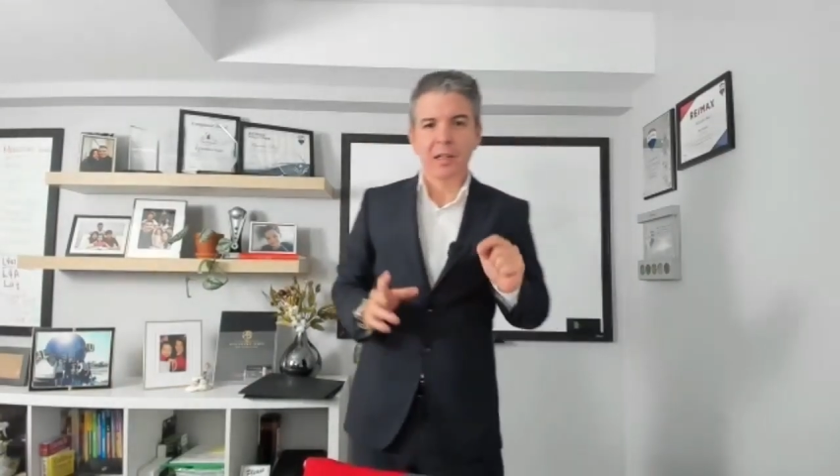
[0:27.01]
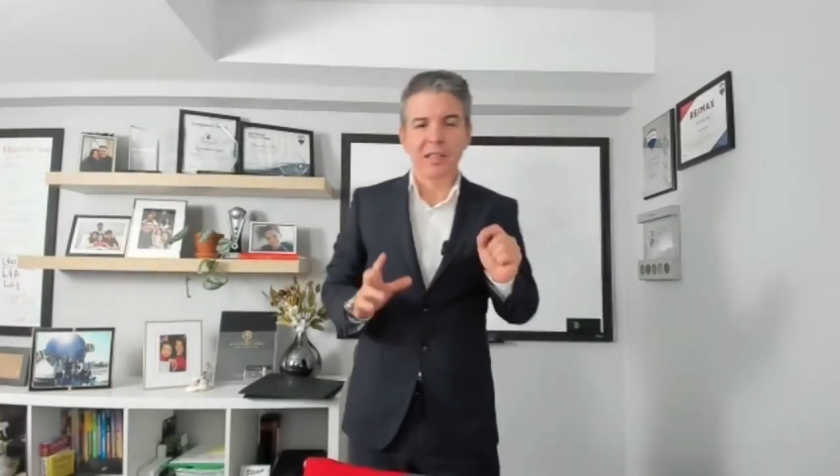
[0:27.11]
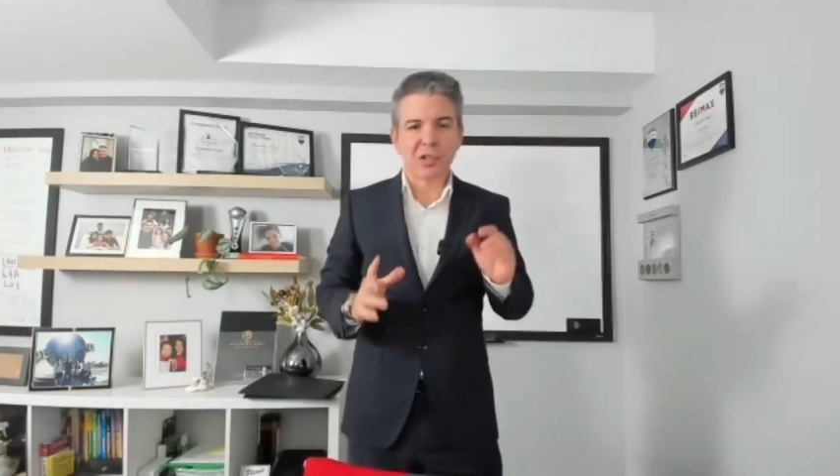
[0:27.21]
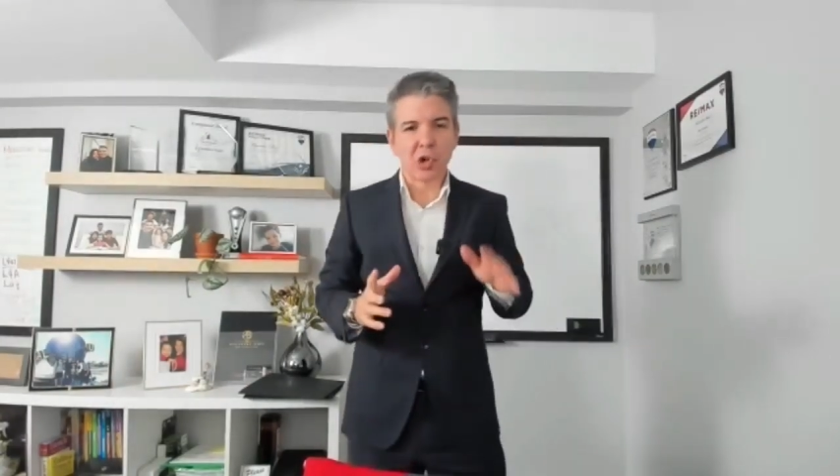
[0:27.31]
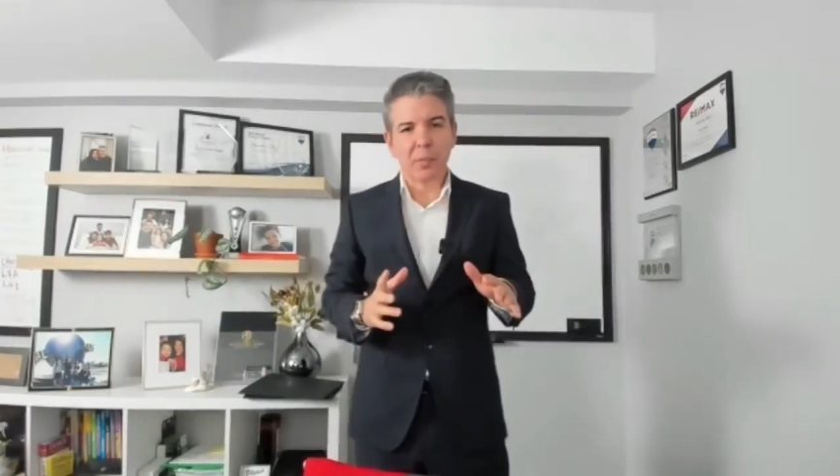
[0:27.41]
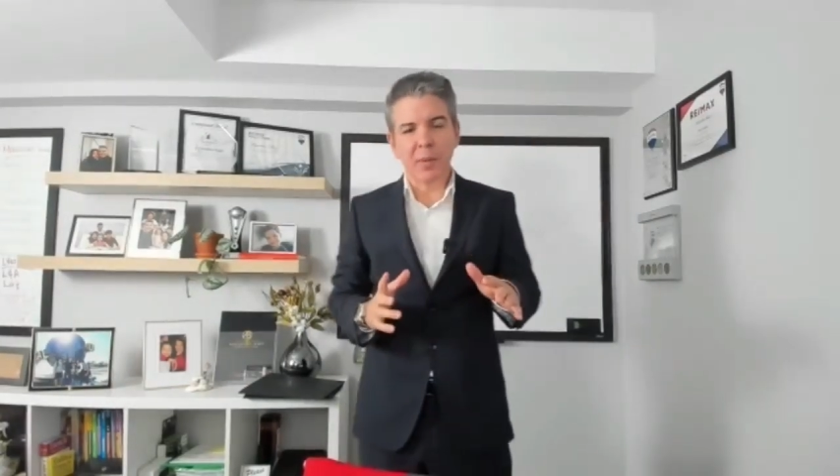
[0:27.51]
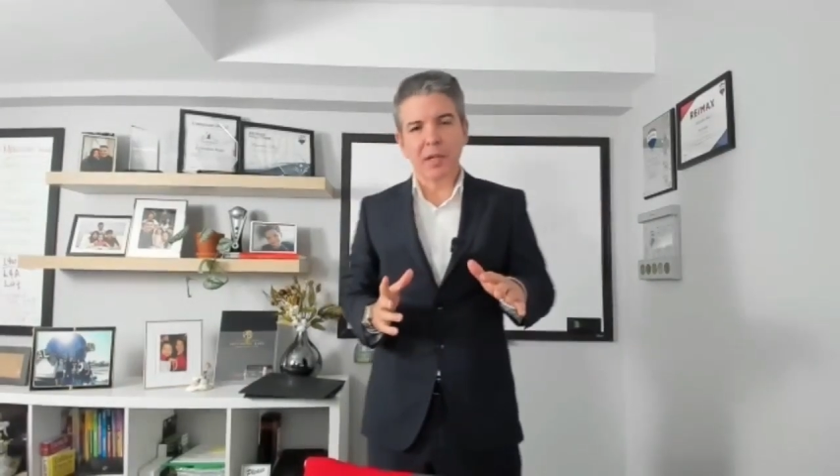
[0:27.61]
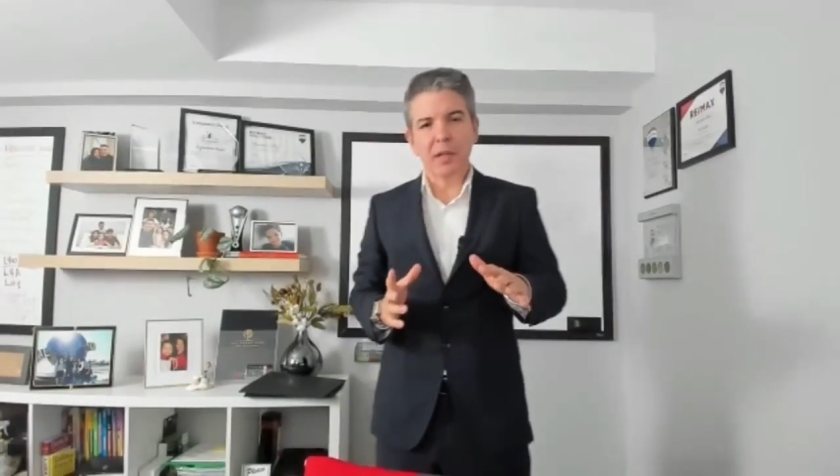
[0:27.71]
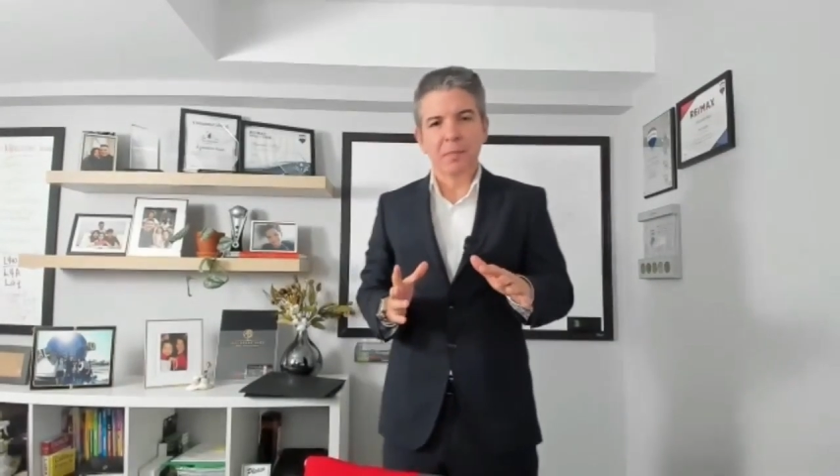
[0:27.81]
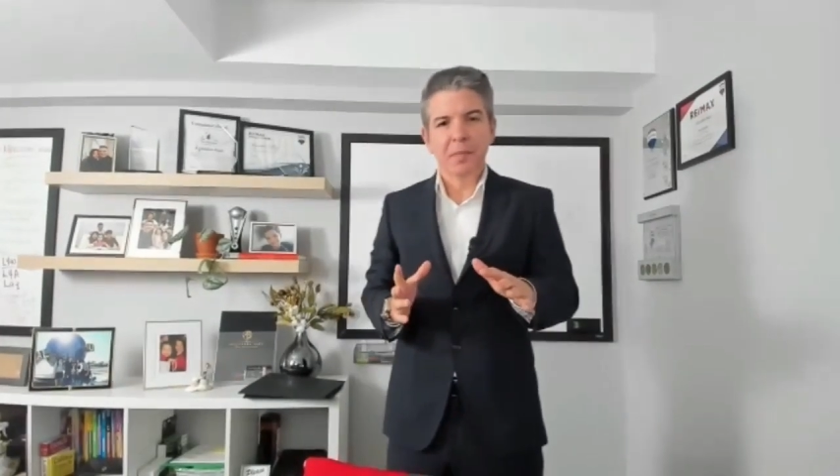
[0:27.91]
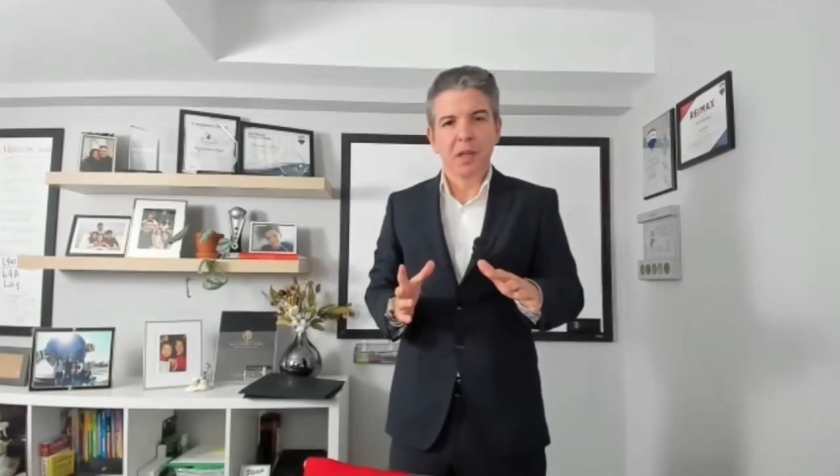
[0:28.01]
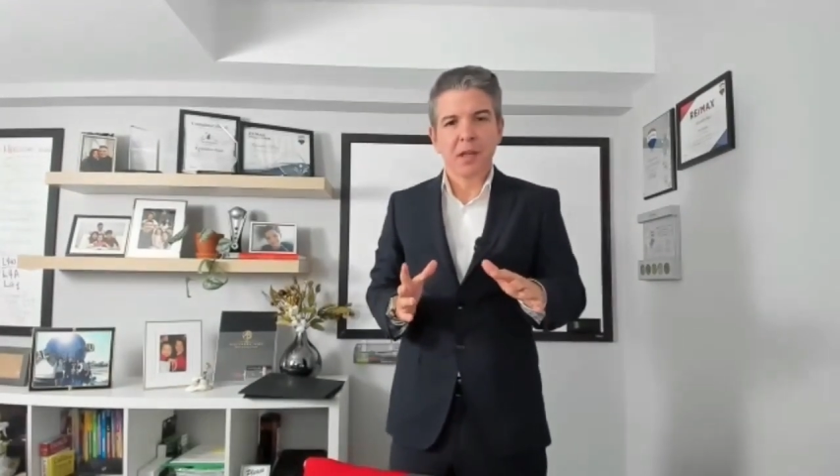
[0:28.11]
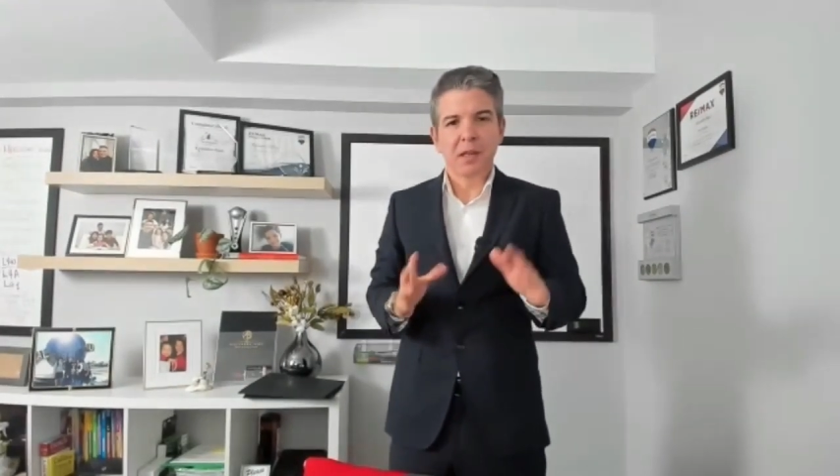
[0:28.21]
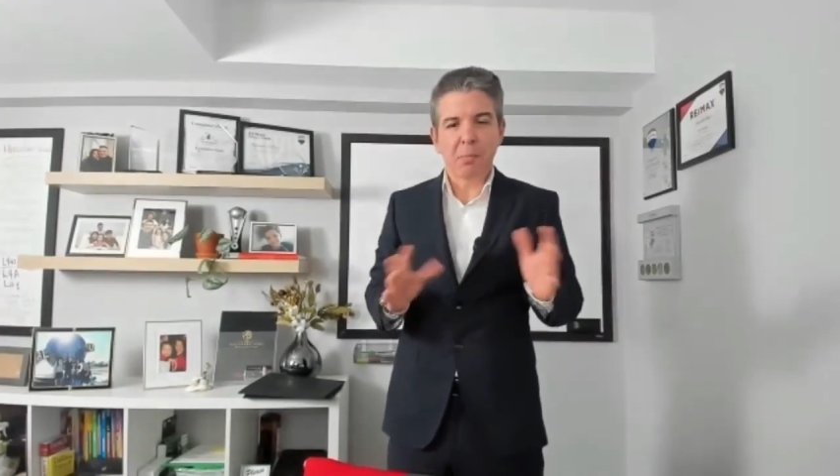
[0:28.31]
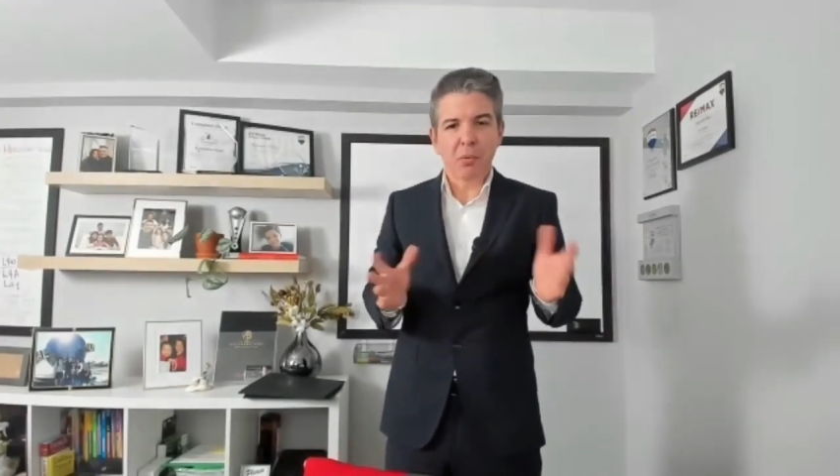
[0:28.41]
determine
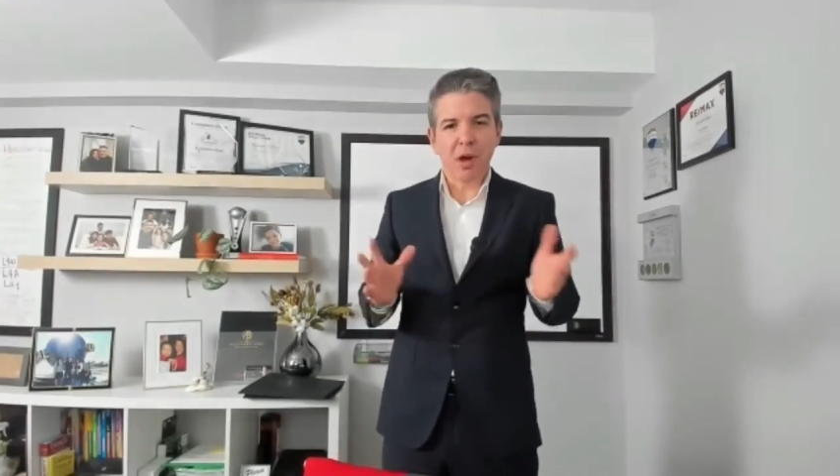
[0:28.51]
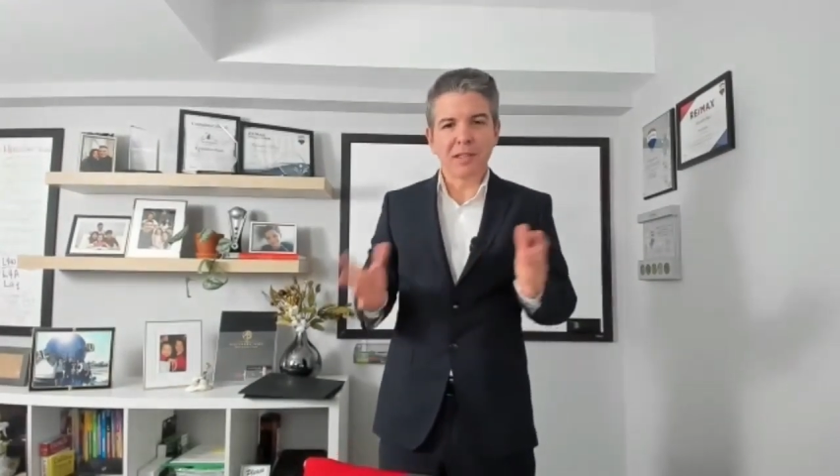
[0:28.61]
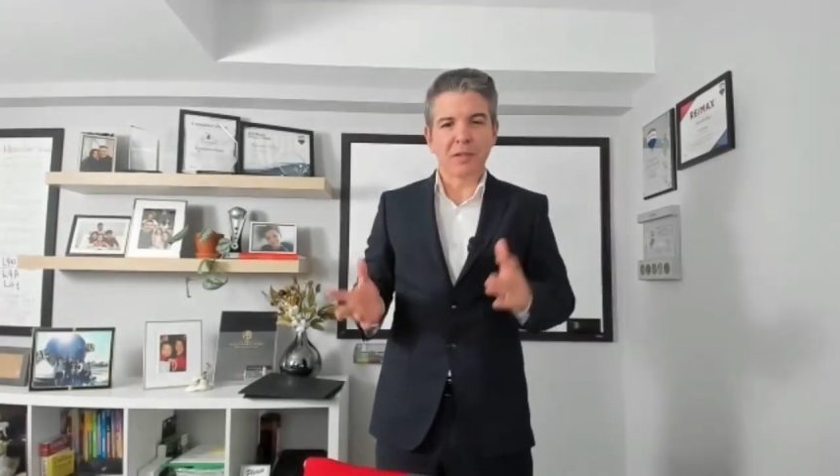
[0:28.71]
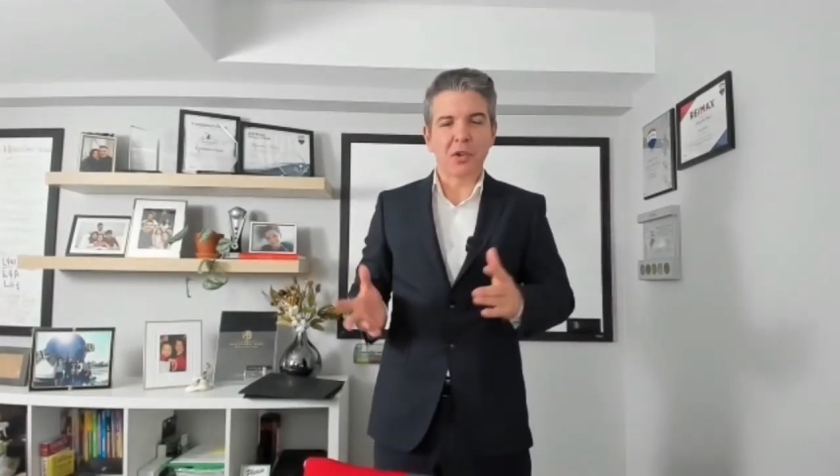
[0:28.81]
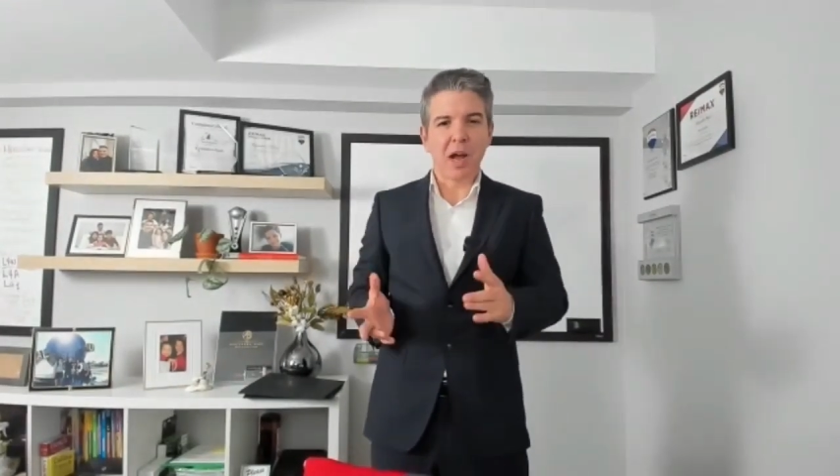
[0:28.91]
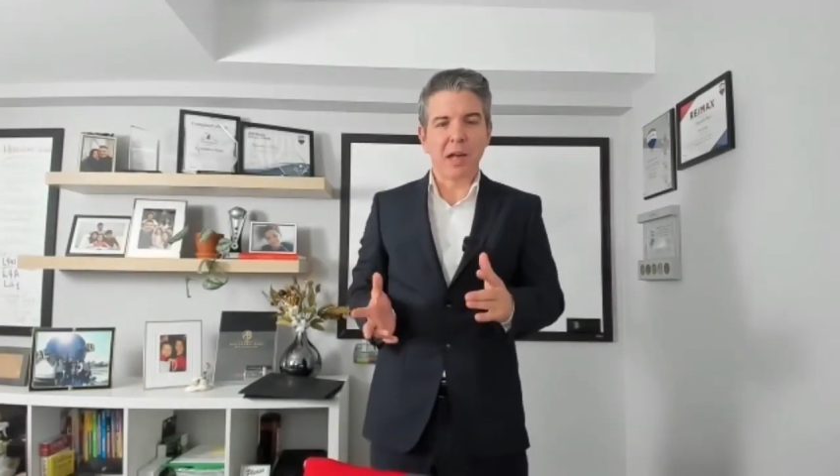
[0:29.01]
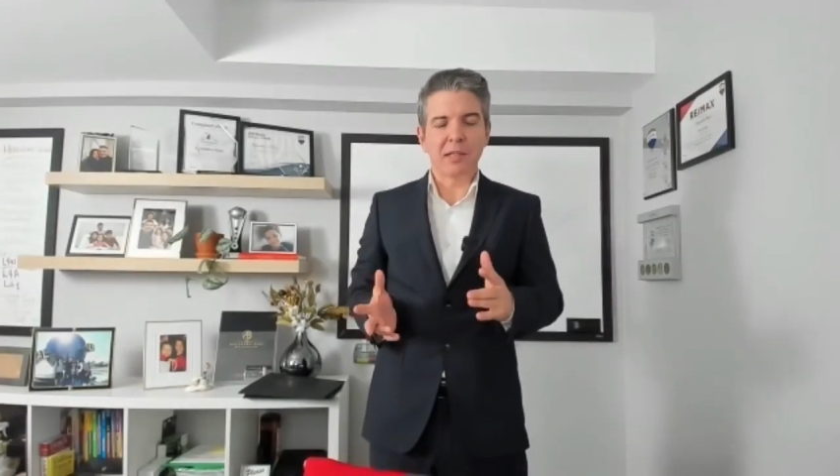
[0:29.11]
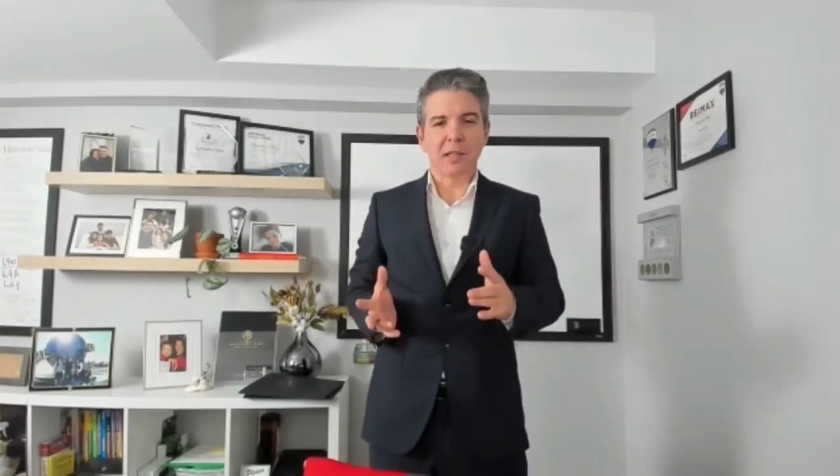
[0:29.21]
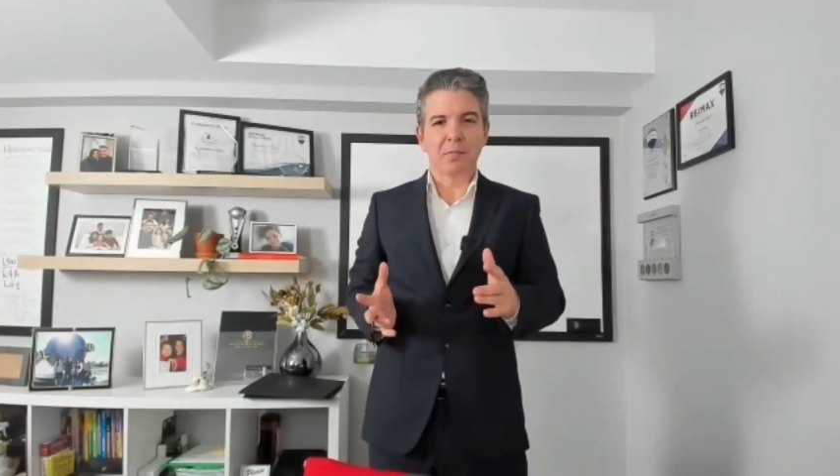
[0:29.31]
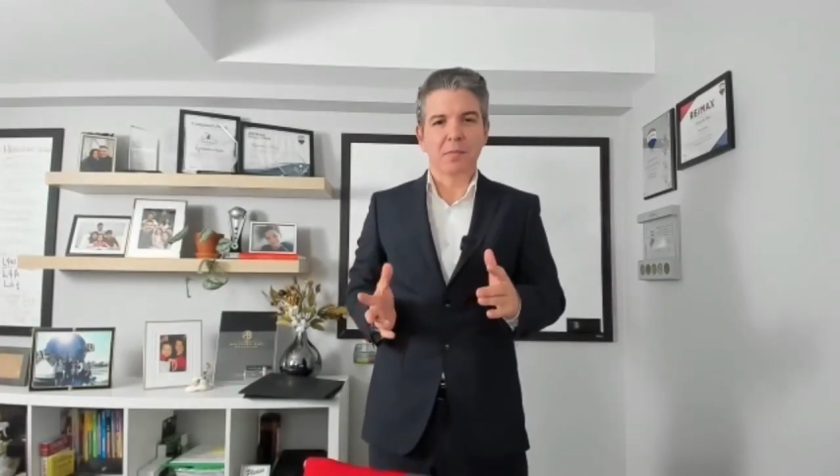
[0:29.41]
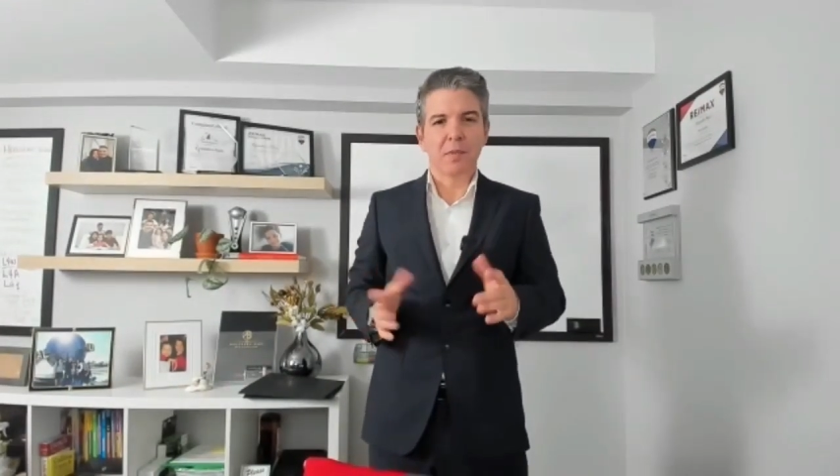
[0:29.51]
the price that they're asking.